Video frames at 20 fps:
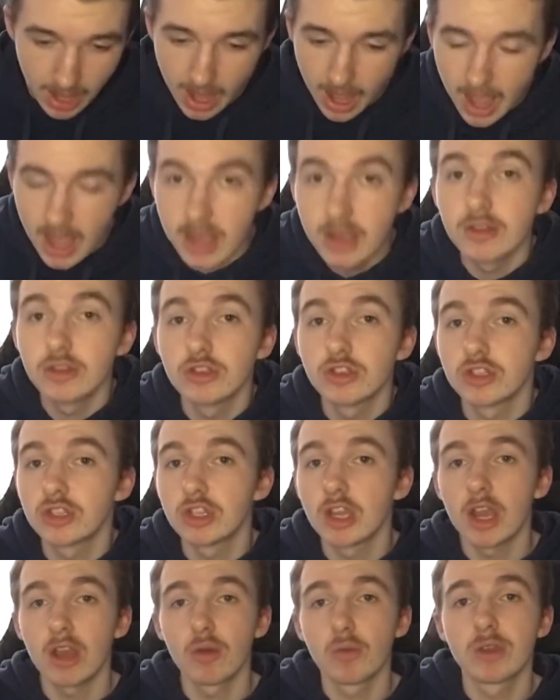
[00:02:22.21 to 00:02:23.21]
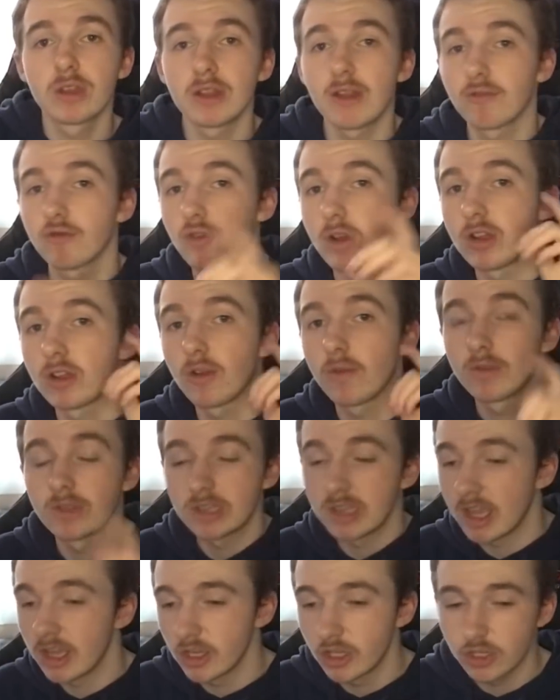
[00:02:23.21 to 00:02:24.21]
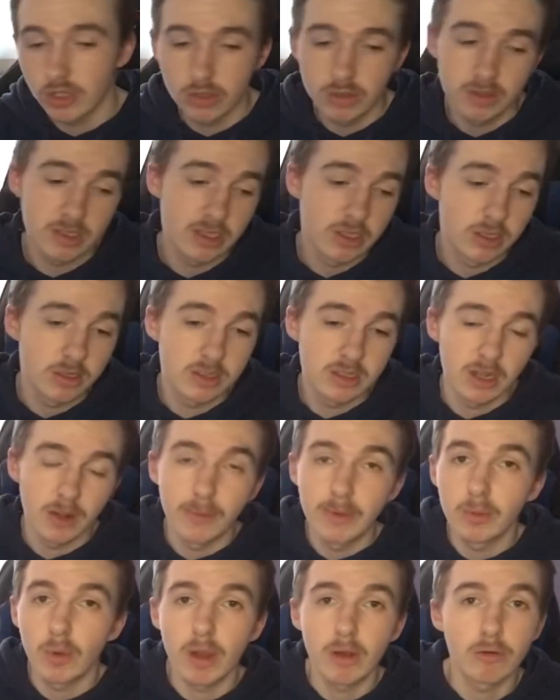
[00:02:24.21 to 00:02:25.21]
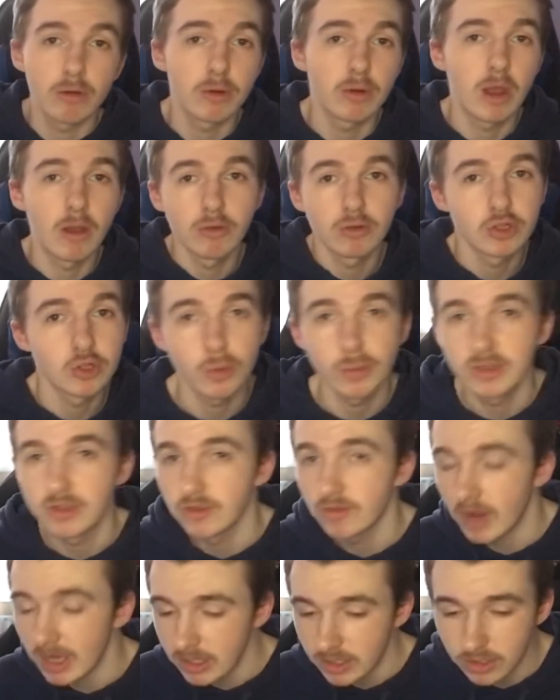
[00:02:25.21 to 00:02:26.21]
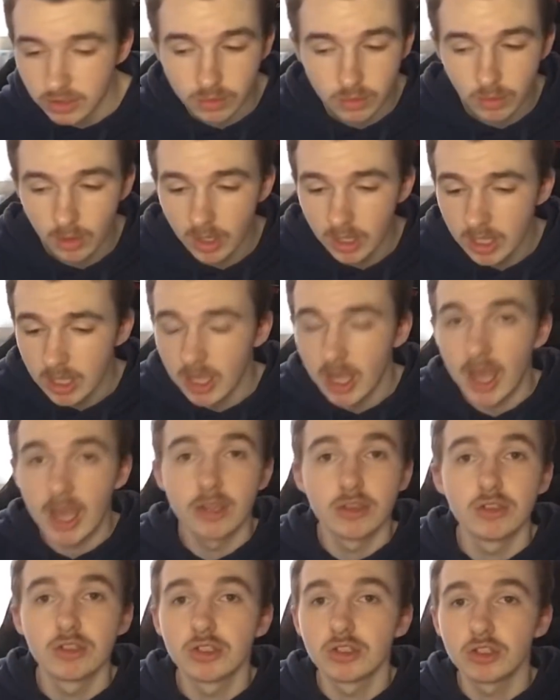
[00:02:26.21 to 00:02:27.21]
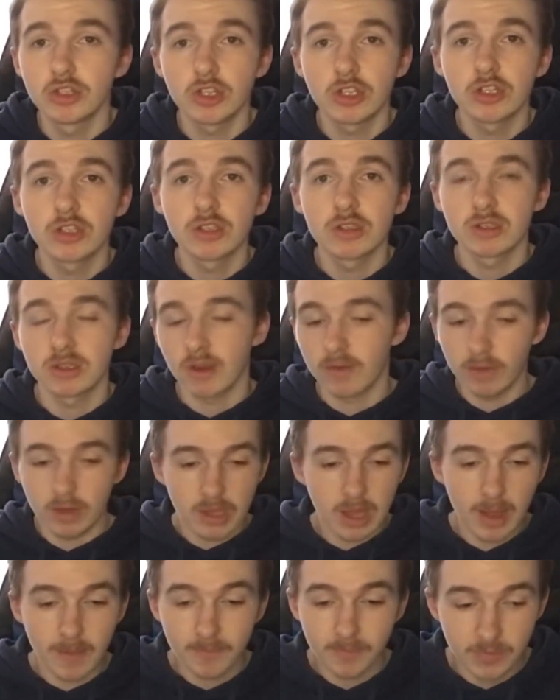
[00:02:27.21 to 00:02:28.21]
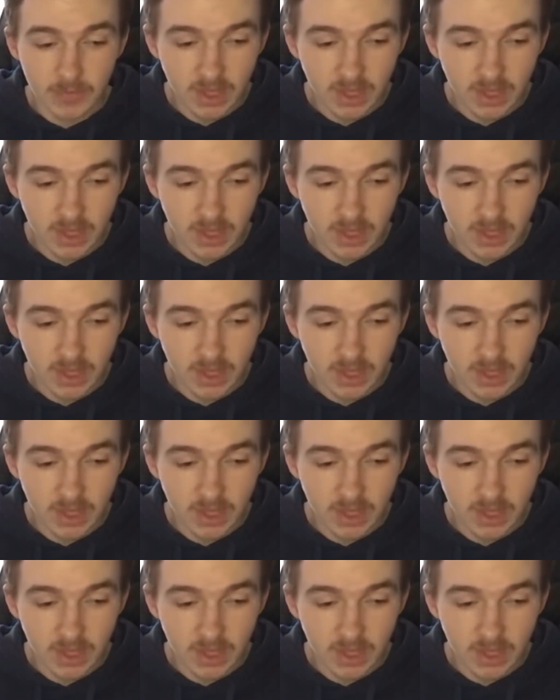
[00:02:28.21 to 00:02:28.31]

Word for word: And yeah, we can have great conversations, and you can tell me what else you want me to react to, and just stuff like that.